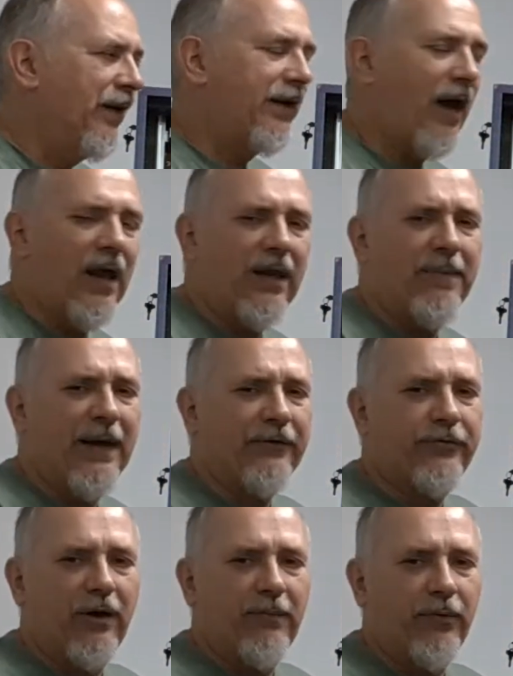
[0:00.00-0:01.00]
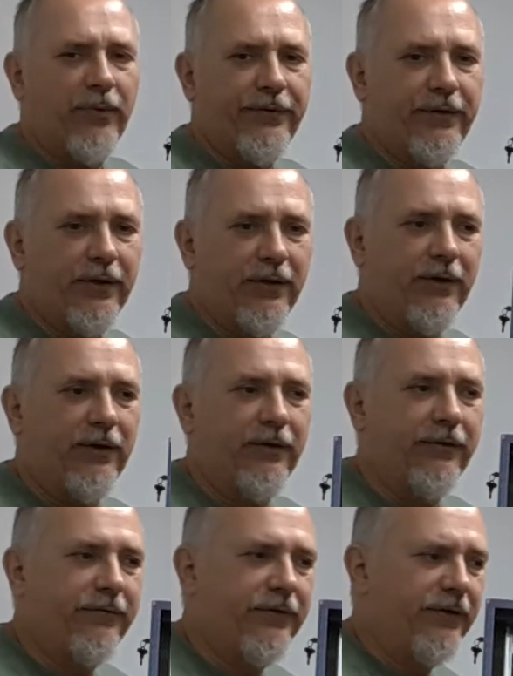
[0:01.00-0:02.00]
Gottlieb had trouble with
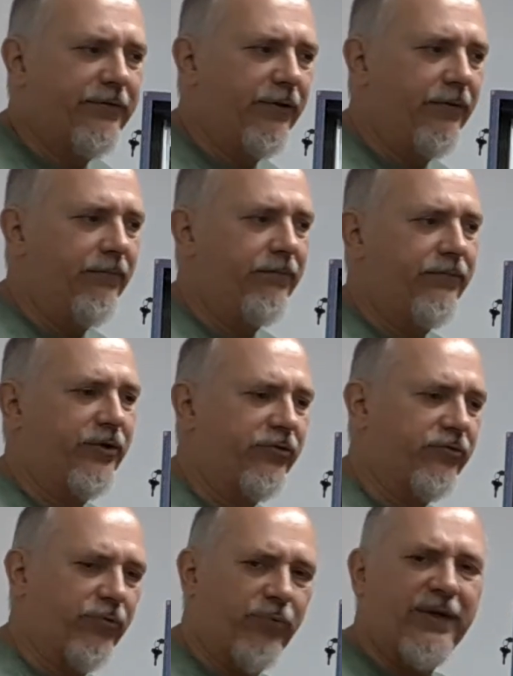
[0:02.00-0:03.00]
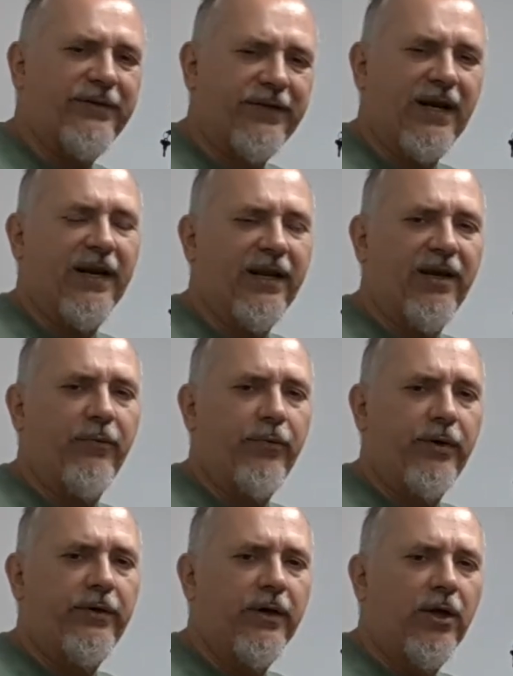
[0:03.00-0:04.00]
the system just resetting. It
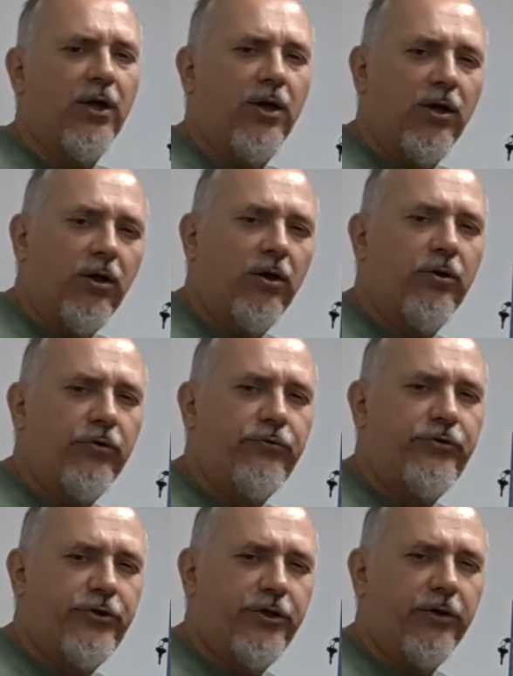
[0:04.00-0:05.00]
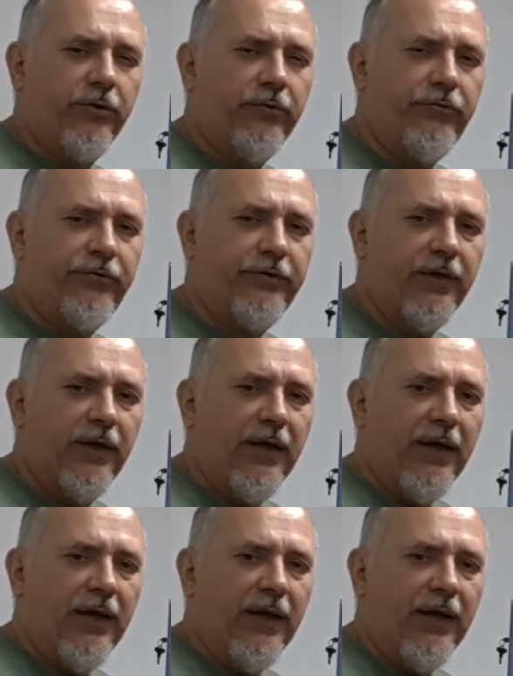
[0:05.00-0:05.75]
would lose juice